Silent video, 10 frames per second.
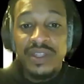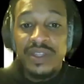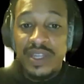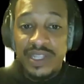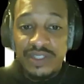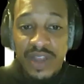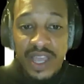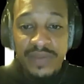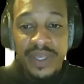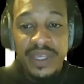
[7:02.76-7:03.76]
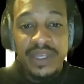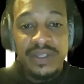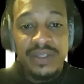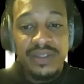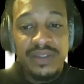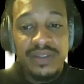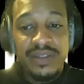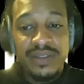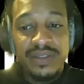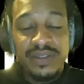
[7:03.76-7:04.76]
they try him again.
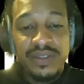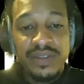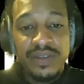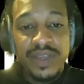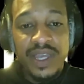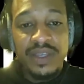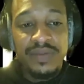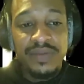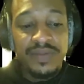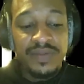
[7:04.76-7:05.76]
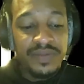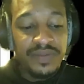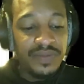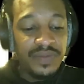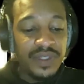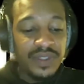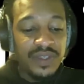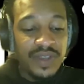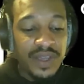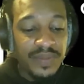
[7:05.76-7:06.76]
Okay.
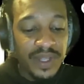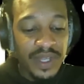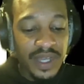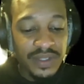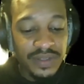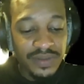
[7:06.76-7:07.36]
Go ahead, Brother Casa.